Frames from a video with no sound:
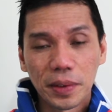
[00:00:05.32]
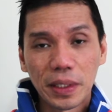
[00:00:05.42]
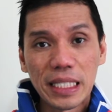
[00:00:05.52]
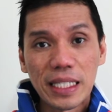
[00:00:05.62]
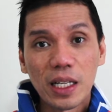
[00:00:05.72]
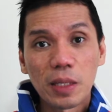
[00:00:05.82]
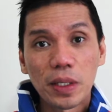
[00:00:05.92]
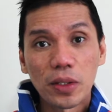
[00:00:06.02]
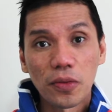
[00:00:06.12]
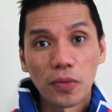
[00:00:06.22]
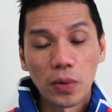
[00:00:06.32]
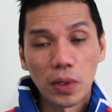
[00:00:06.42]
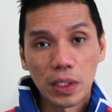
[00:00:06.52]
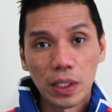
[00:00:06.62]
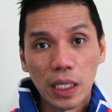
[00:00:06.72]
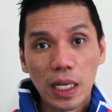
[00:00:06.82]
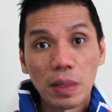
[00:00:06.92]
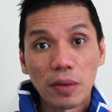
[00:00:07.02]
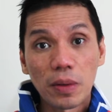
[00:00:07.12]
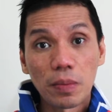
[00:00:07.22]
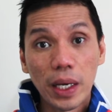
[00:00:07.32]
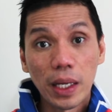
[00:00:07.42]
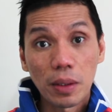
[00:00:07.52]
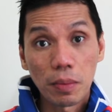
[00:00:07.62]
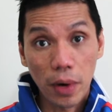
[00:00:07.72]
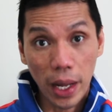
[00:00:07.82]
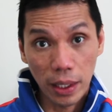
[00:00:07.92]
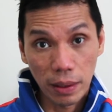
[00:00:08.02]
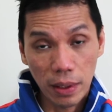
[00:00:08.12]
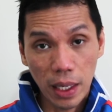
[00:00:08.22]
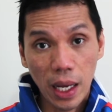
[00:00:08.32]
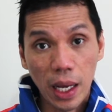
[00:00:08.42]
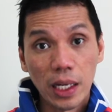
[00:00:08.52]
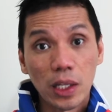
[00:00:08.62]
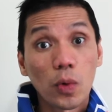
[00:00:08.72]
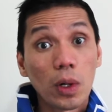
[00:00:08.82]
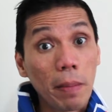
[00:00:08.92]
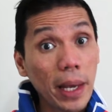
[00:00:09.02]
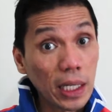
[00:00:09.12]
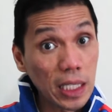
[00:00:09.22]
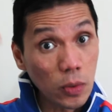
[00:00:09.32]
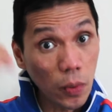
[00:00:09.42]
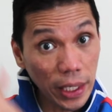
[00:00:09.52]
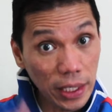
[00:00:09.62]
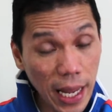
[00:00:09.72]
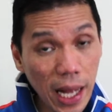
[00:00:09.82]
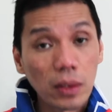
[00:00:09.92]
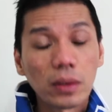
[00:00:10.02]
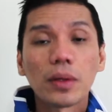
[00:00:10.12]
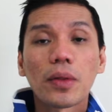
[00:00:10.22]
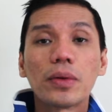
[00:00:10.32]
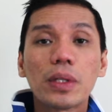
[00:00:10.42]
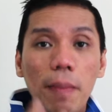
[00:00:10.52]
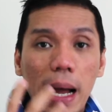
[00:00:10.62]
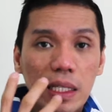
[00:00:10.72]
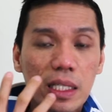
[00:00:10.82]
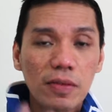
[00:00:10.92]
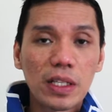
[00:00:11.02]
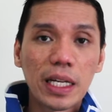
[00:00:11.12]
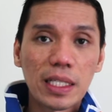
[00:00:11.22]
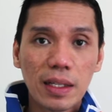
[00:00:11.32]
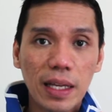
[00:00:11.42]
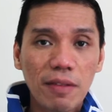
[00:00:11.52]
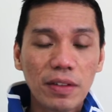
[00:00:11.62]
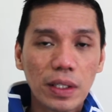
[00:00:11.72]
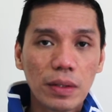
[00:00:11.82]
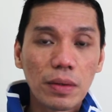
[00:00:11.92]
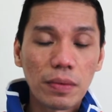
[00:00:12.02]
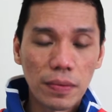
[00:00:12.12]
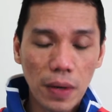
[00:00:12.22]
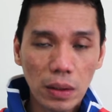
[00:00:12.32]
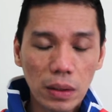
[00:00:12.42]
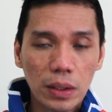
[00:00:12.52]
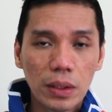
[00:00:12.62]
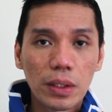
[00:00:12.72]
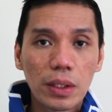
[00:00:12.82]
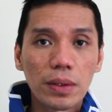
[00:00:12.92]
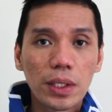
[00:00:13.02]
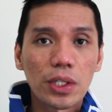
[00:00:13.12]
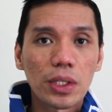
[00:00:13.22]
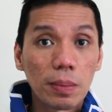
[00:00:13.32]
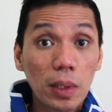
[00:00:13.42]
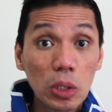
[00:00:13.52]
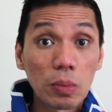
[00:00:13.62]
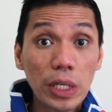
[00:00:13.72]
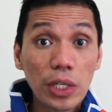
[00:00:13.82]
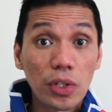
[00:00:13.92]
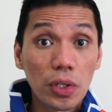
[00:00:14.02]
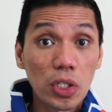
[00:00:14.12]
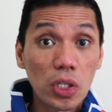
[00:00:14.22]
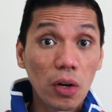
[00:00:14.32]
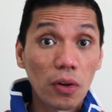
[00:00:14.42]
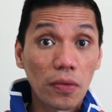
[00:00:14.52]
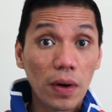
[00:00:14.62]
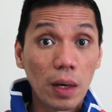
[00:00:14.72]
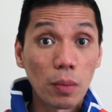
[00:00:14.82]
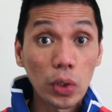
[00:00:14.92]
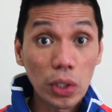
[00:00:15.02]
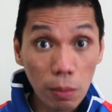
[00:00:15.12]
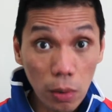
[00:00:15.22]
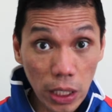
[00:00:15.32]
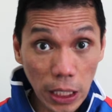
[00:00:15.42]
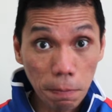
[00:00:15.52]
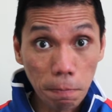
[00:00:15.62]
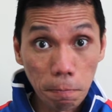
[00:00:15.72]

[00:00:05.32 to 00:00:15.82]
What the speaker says: or this element of water coming from the inner brain, and it will make its way down through the backs of the nasal cavity in the throat to nourish the bottom regions of our mortal body?